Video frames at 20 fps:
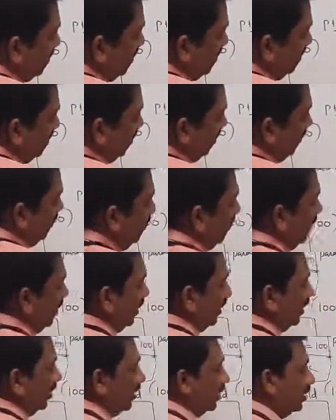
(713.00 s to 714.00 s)
system
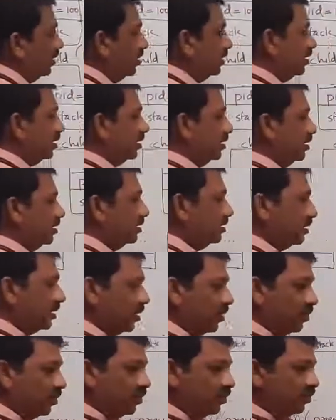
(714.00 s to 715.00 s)
call here,
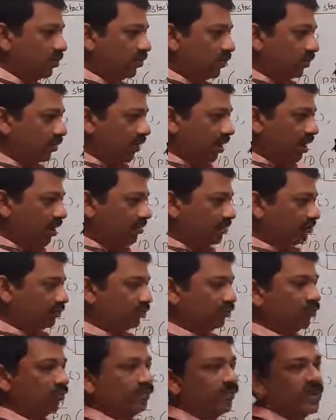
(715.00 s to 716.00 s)
now you have
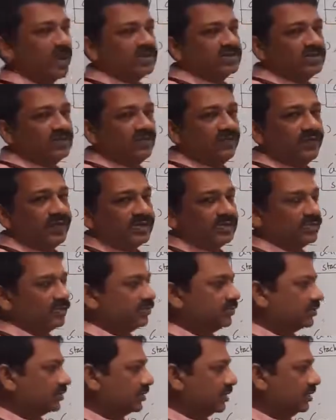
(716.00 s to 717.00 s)
two paths of
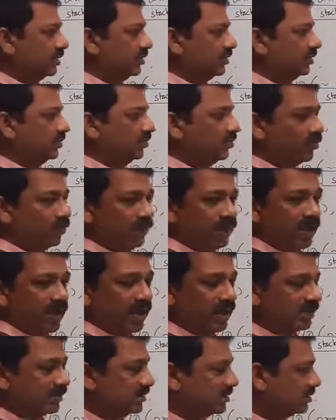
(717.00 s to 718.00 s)
execution, two
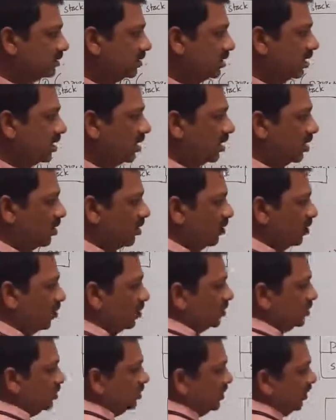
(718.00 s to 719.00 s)
paths.
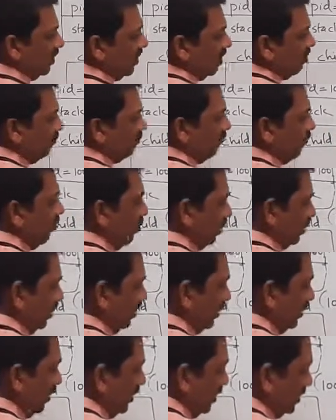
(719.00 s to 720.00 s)
Once you have
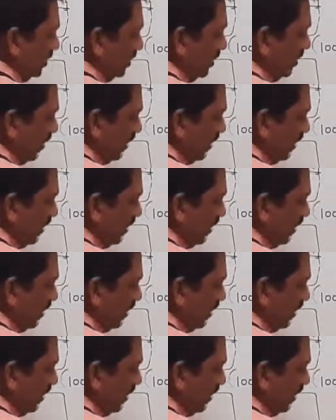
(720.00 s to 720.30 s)
forked this,